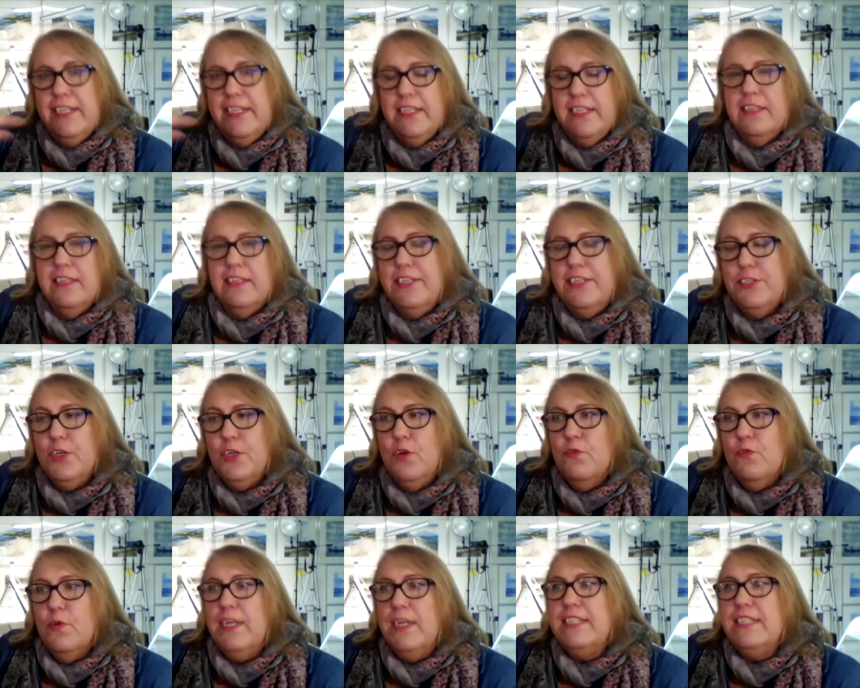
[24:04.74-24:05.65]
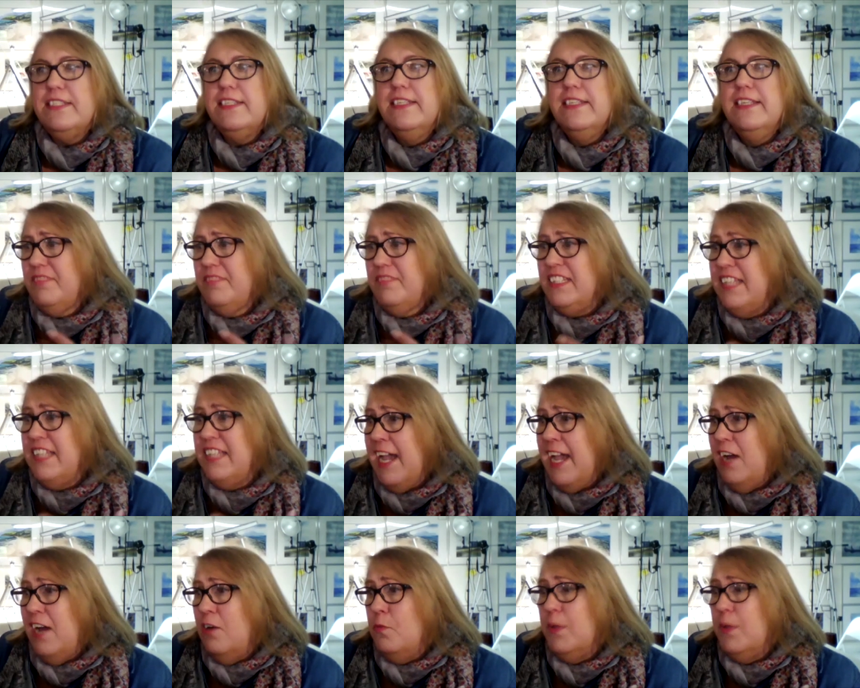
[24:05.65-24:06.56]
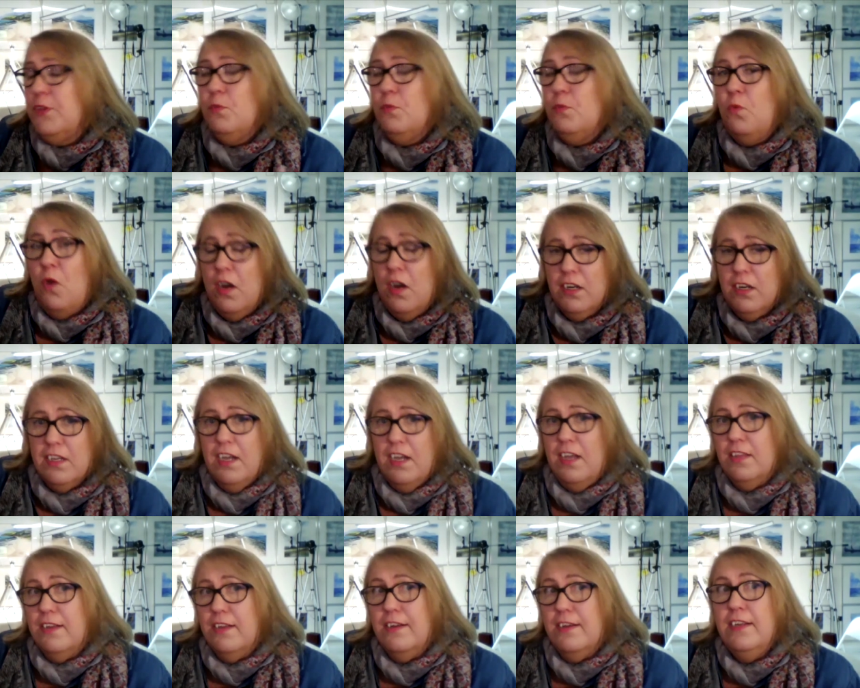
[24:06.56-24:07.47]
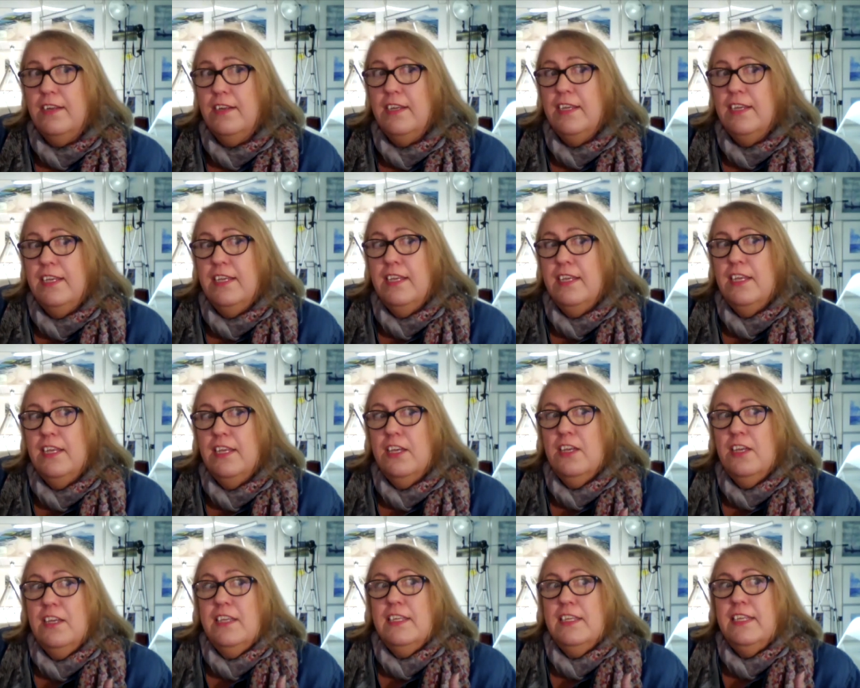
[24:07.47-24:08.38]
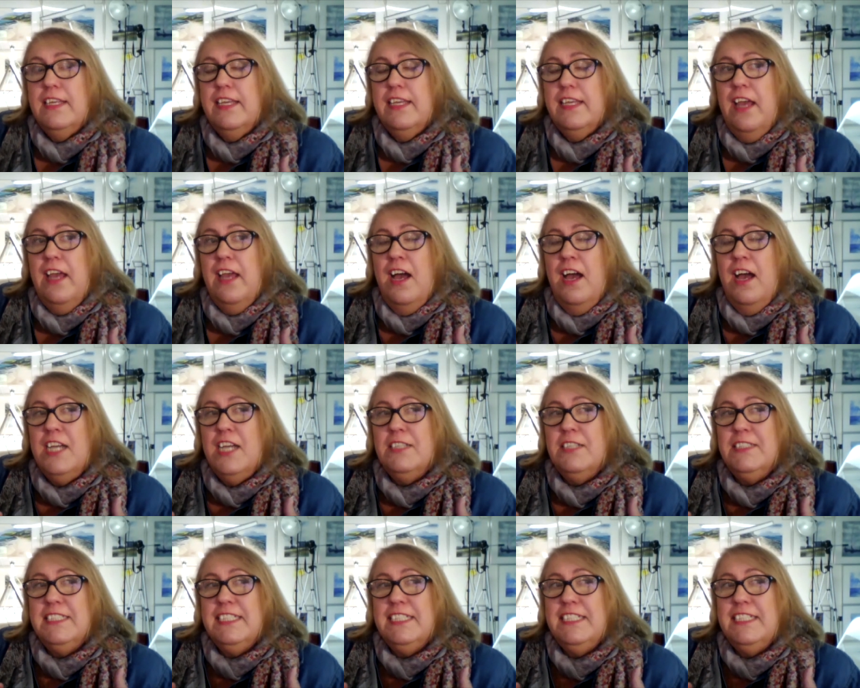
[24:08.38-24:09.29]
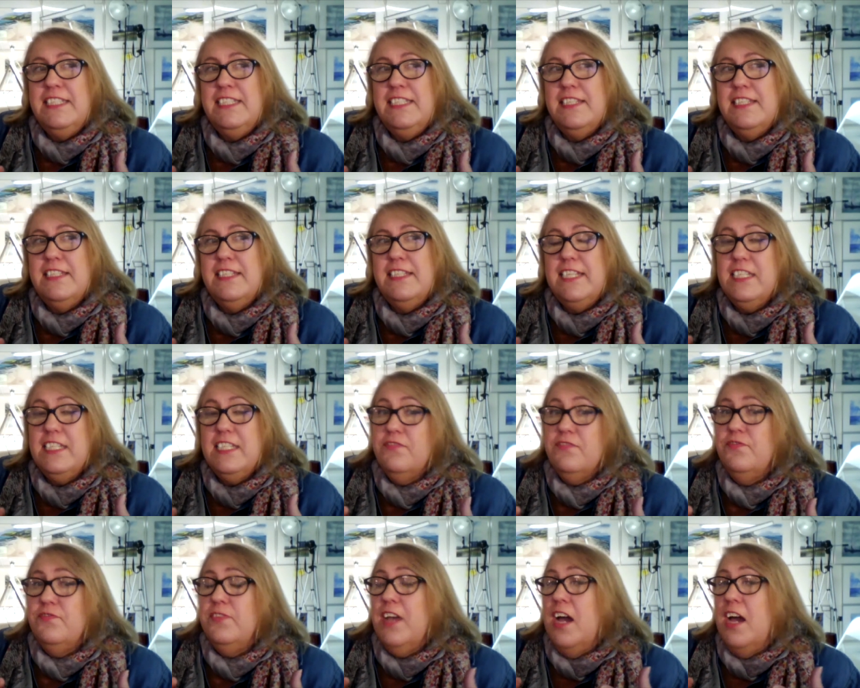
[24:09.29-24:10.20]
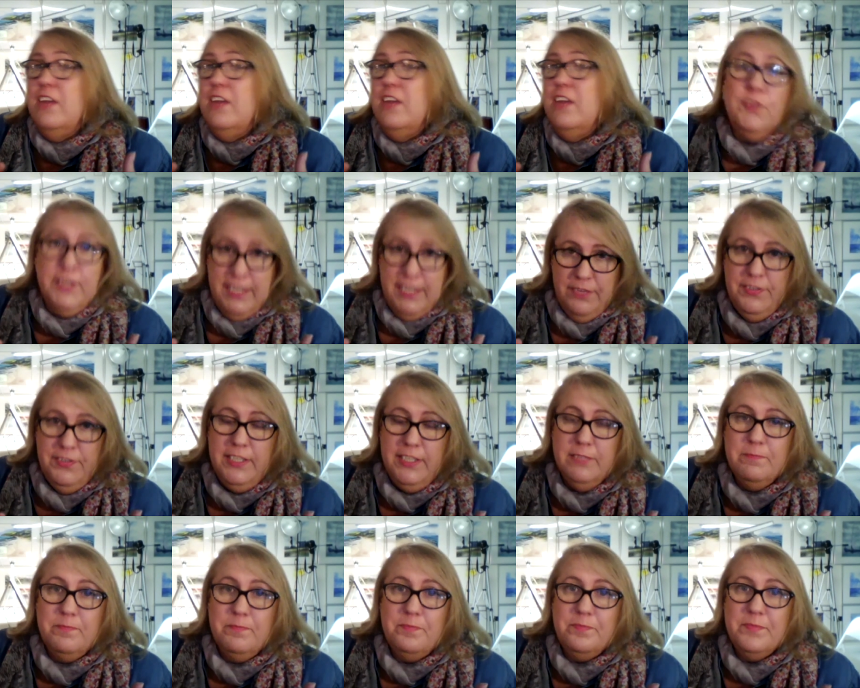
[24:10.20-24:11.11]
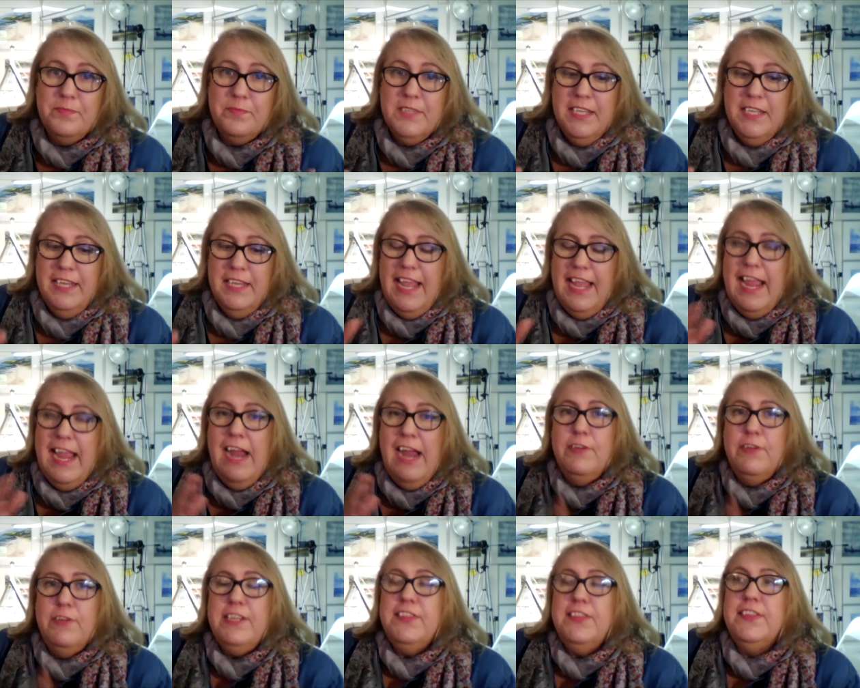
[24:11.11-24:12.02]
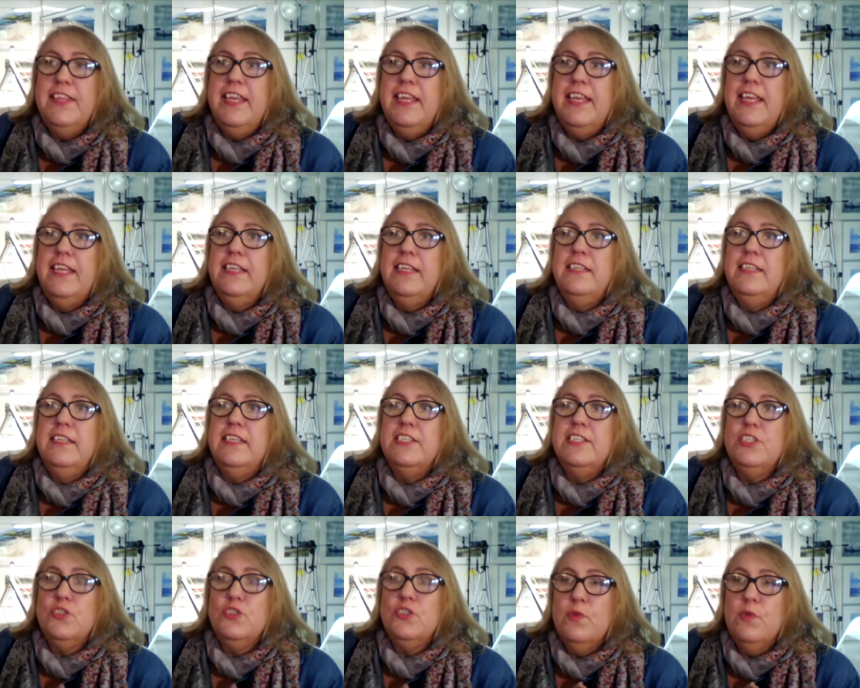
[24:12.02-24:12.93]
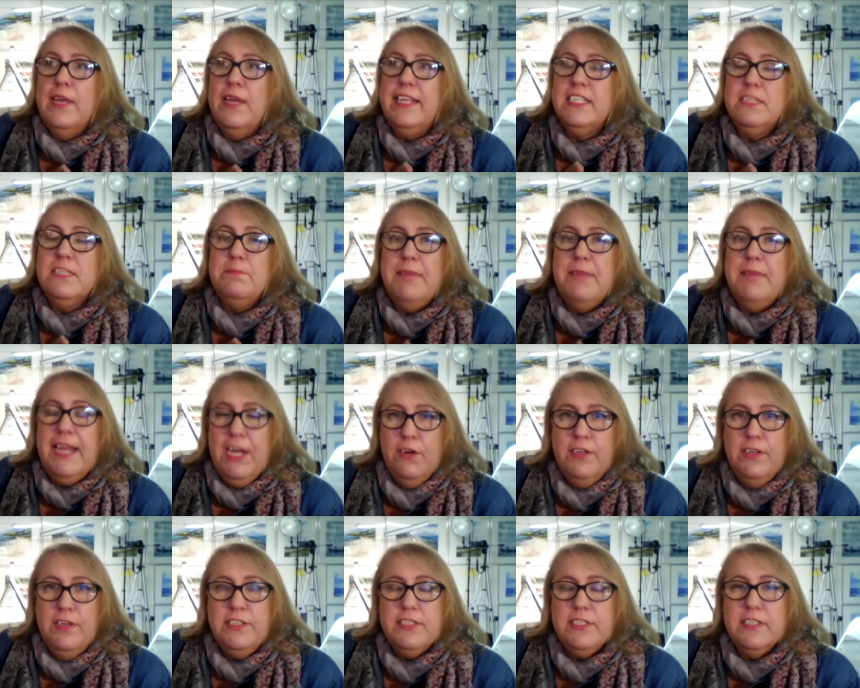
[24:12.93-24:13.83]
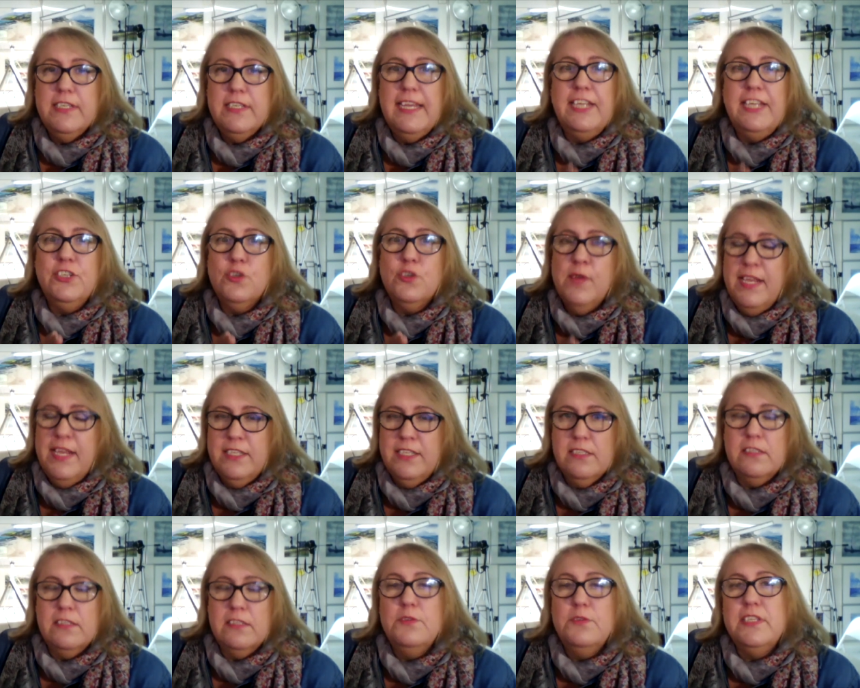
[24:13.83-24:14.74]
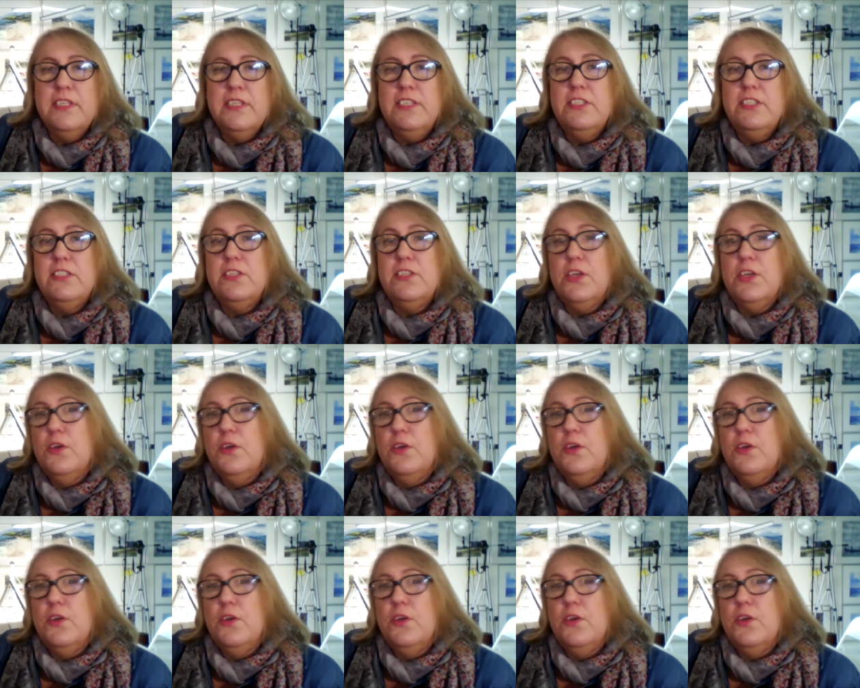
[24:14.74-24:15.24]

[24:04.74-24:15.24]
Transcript: glaze over it. Now with watercolor, uh, it's it's unforgiving. Everything is transparent and translucent, so